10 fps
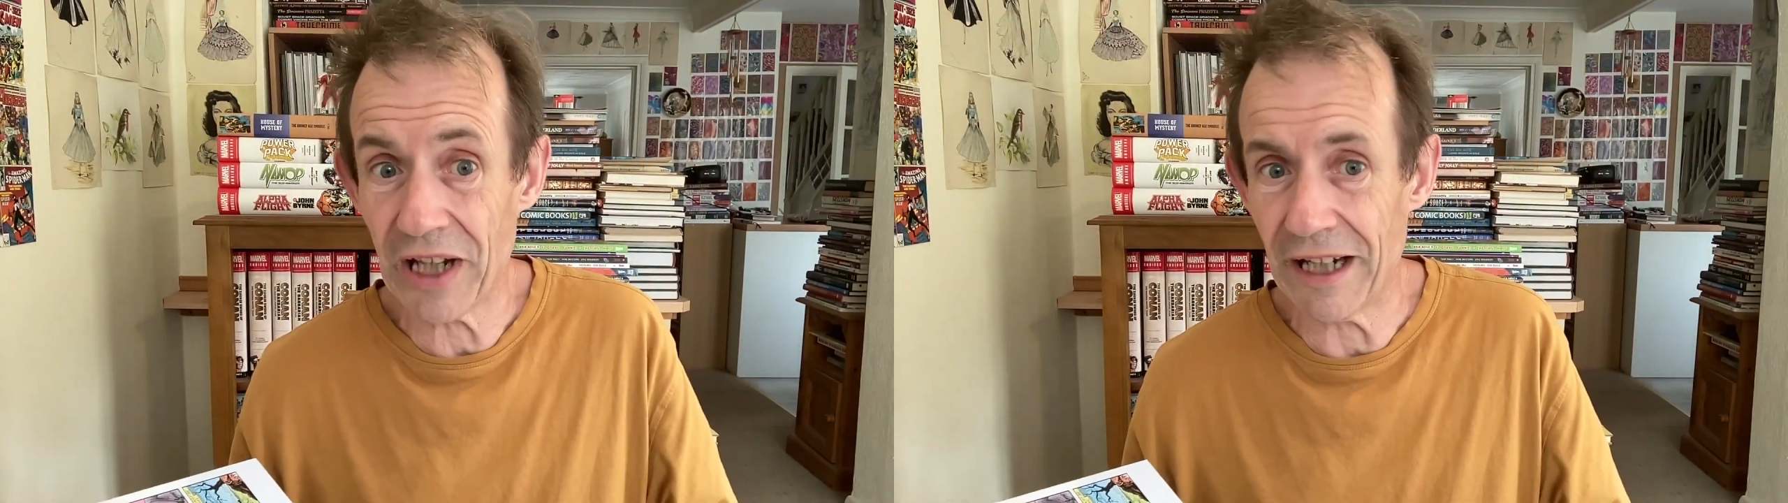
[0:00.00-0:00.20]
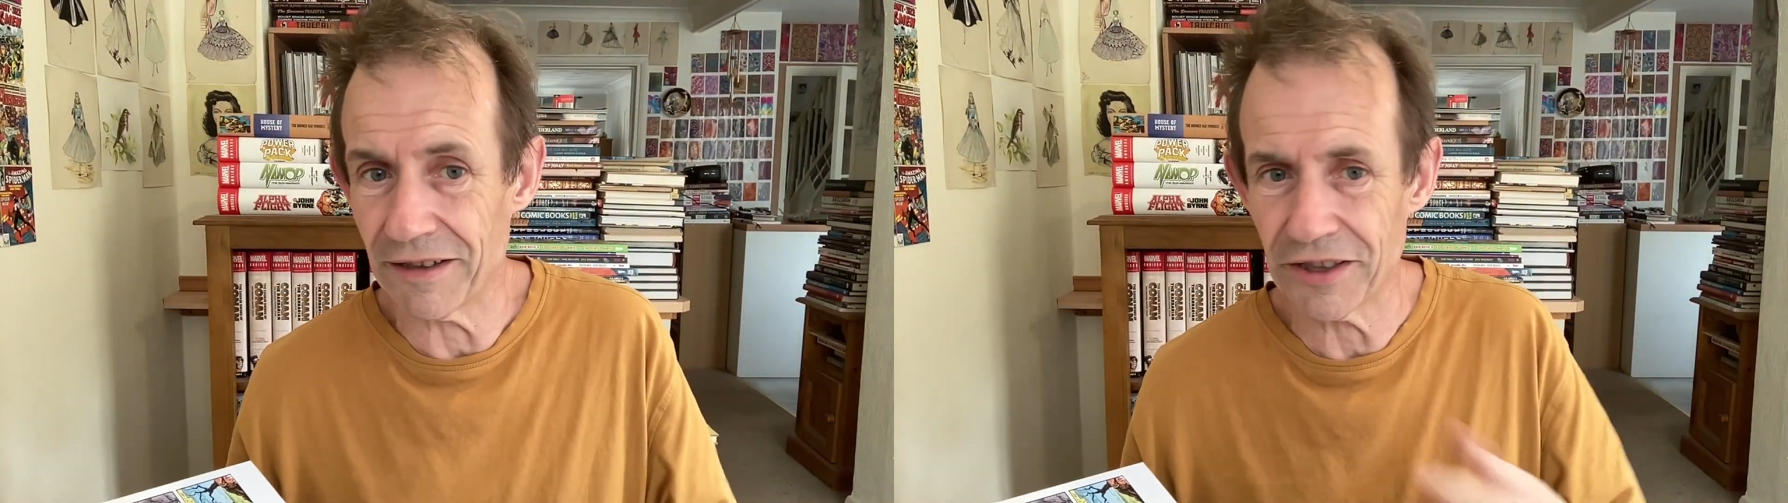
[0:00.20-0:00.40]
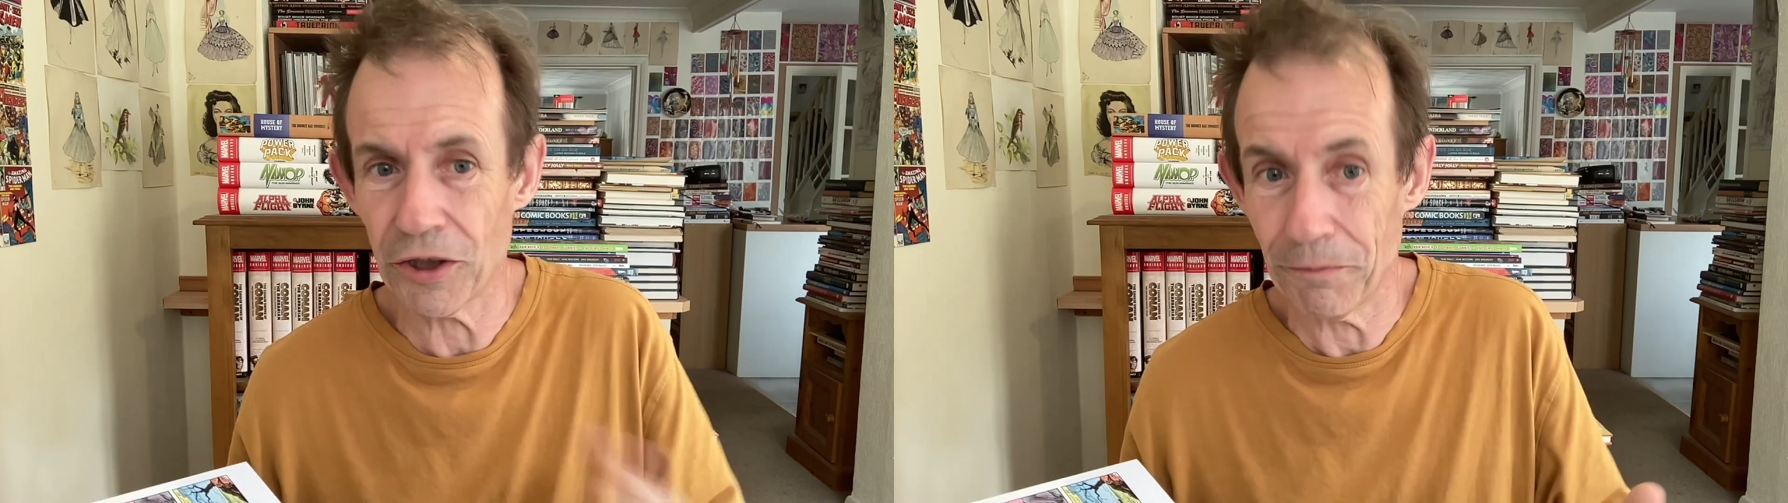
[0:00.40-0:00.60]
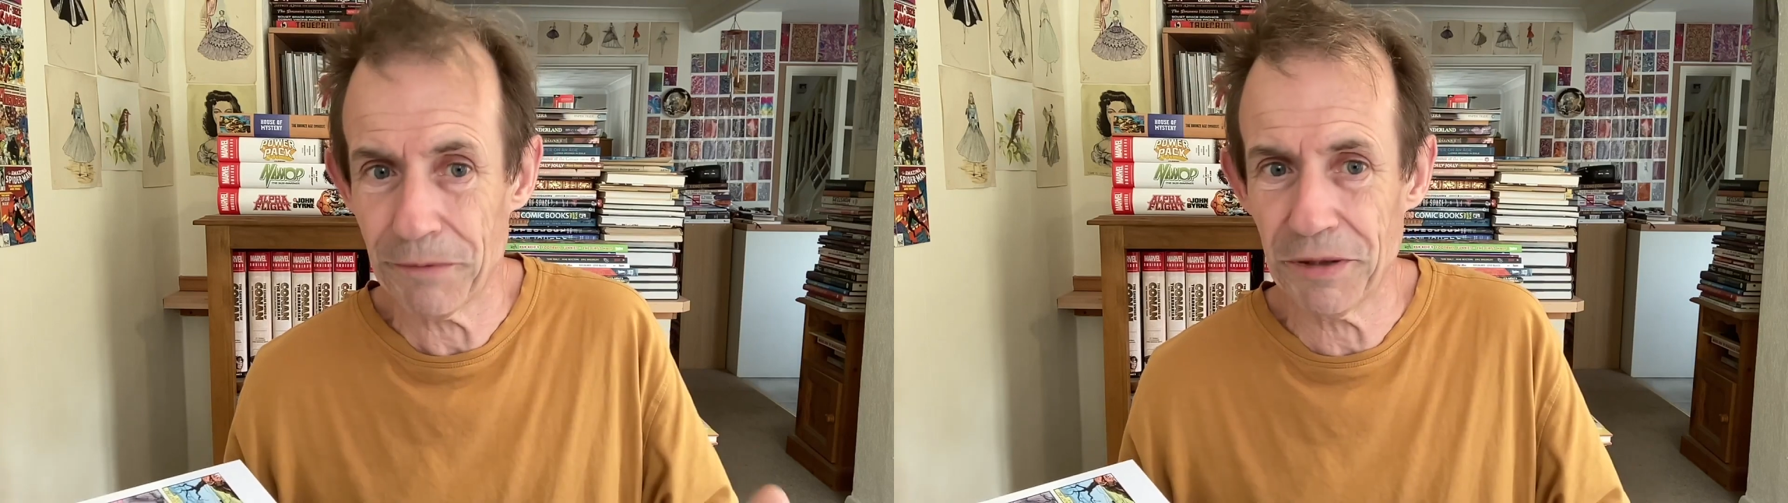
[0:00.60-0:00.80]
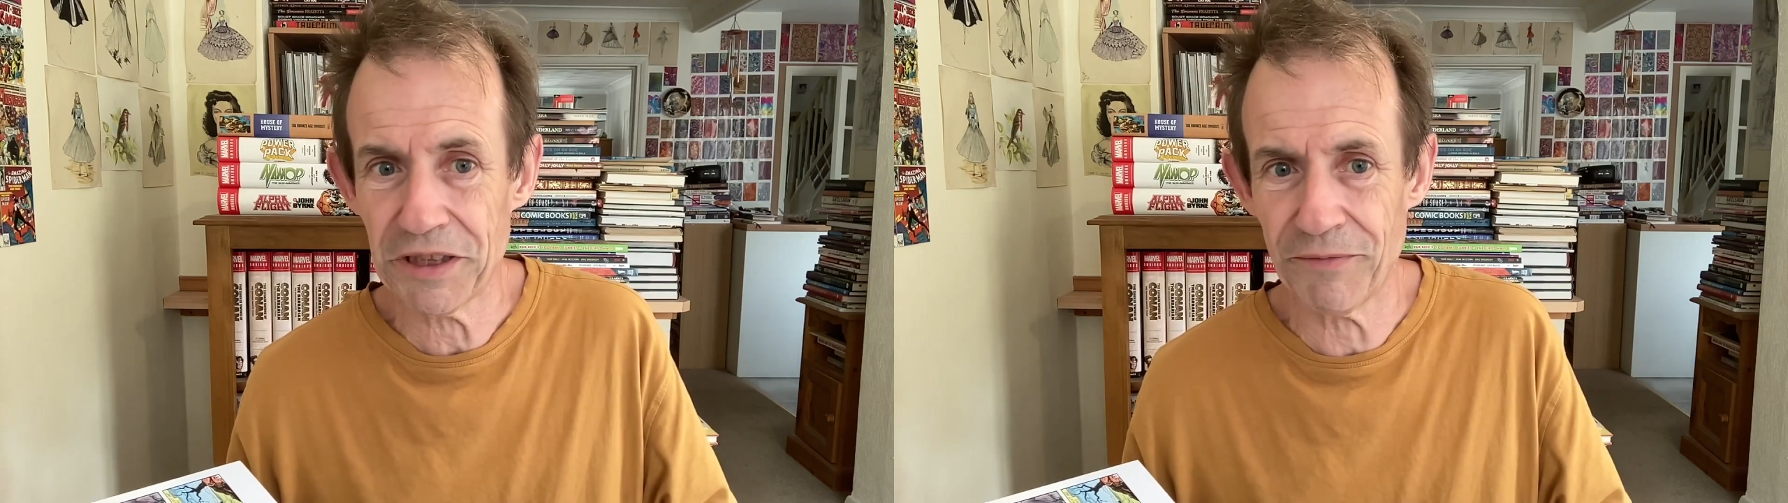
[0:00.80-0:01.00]
out an
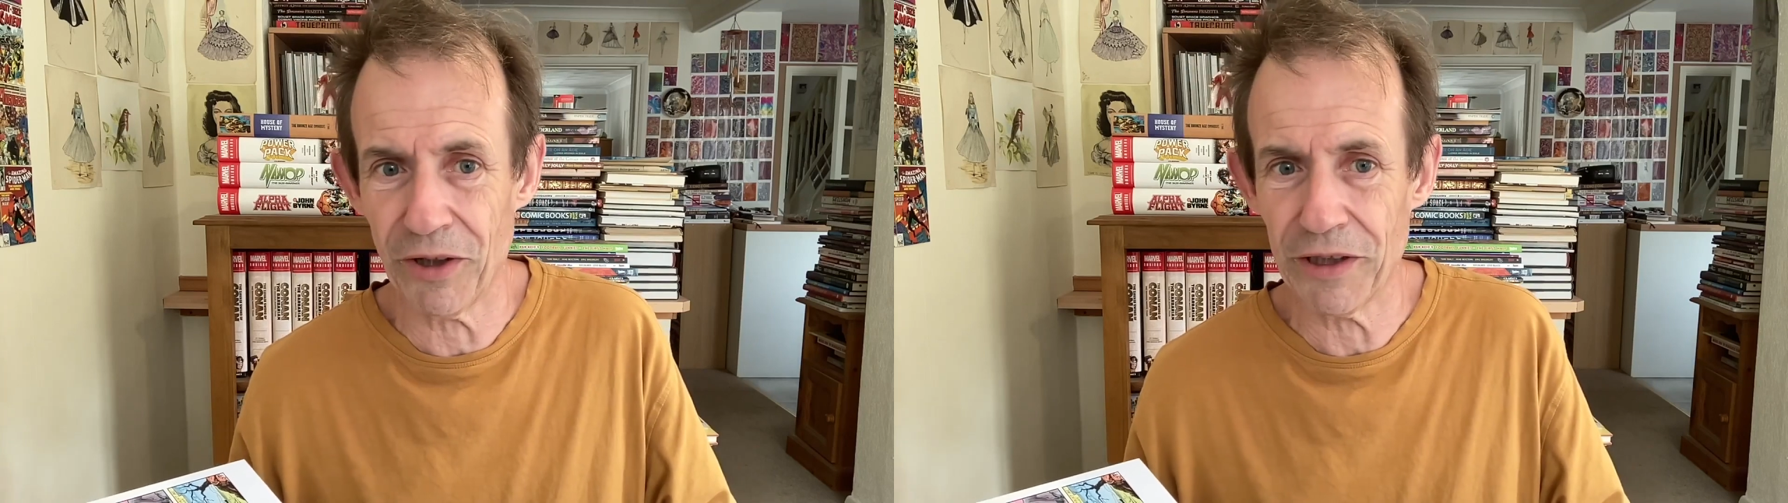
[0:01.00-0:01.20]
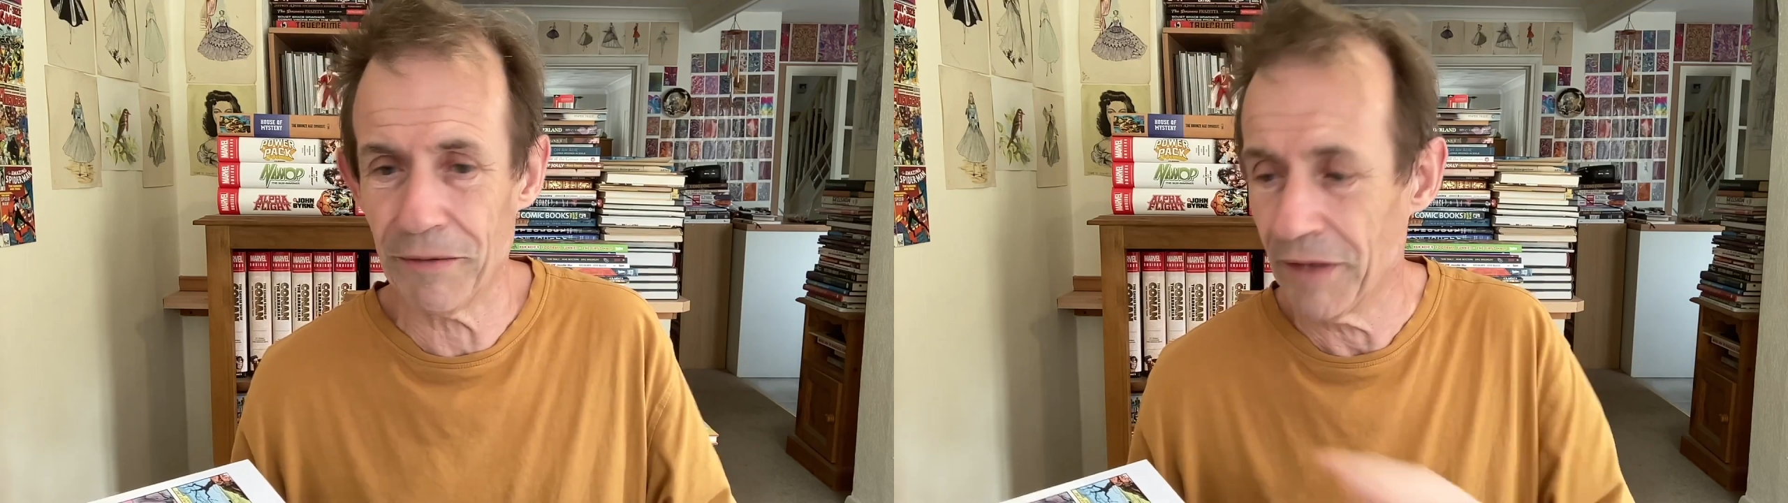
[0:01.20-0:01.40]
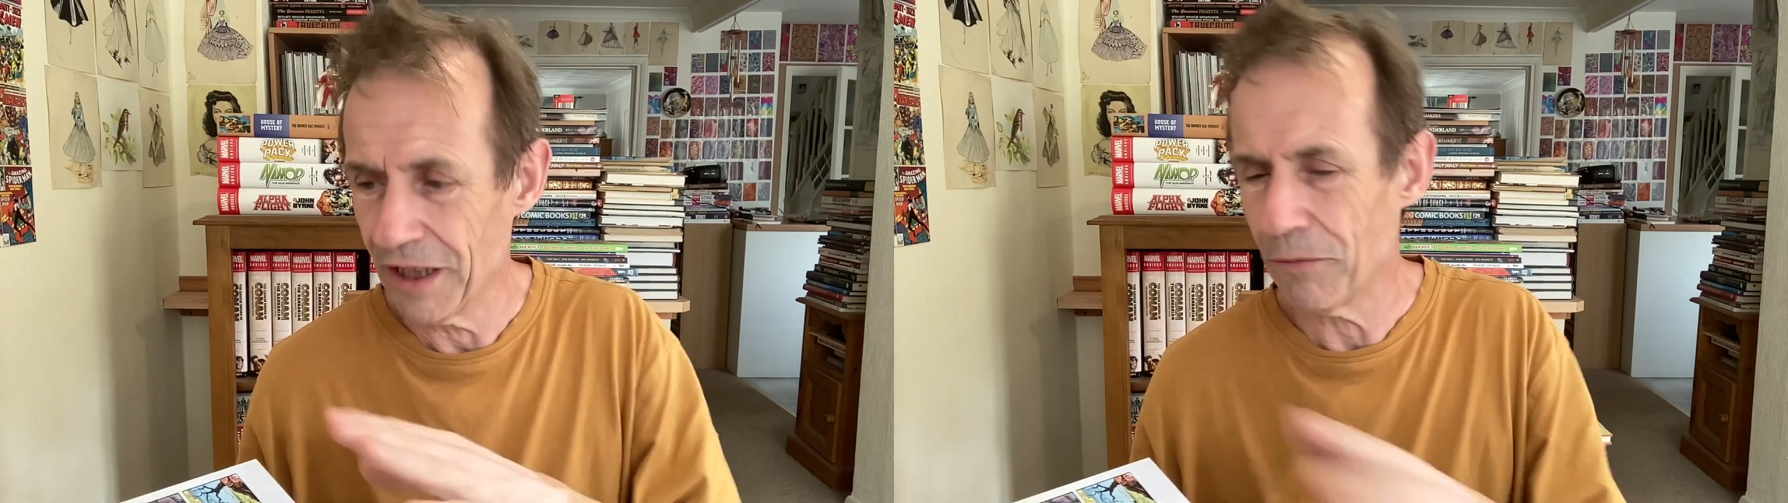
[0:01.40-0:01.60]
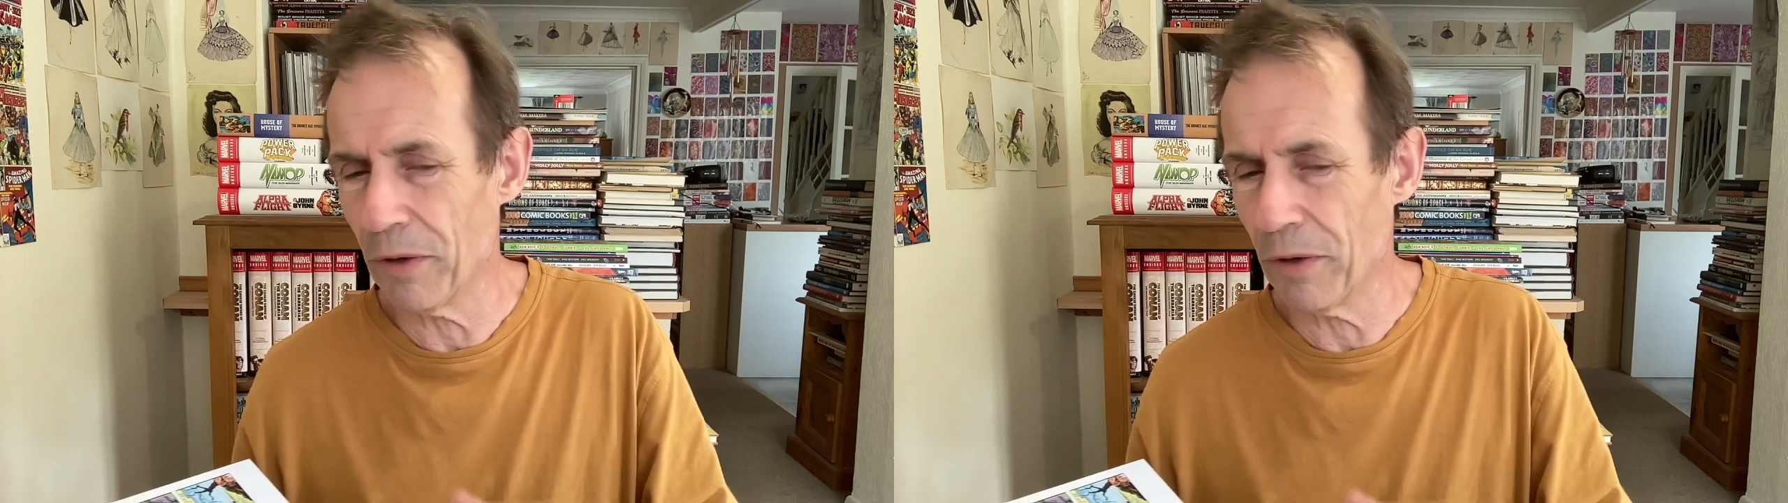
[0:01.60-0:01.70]
omnibus volume